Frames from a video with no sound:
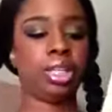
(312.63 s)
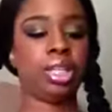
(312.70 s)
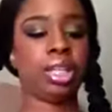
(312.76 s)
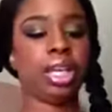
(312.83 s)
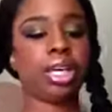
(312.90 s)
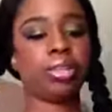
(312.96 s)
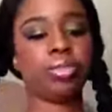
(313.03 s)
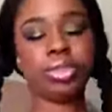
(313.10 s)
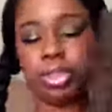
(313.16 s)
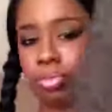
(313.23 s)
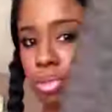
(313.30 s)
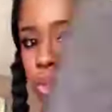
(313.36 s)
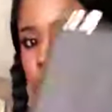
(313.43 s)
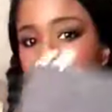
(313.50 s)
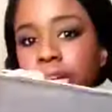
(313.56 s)
that when you
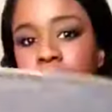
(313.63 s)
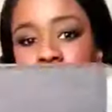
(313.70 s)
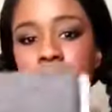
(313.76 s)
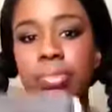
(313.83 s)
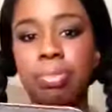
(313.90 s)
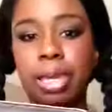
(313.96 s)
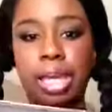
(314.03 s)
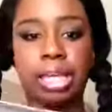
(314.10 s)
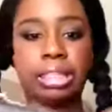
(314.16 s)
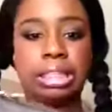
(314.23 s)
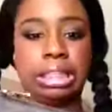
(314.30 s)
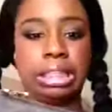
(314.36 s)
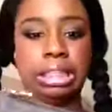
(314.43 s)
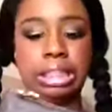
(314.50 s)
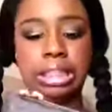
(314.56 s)
put your
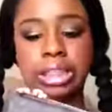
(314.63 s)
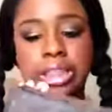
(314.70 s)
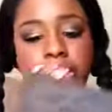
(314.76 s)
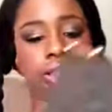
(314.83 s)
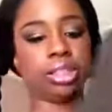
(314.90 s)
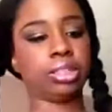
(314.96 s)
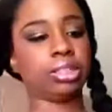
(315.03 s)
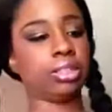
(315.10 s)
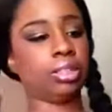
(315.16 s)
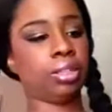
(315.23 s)
iPad in here,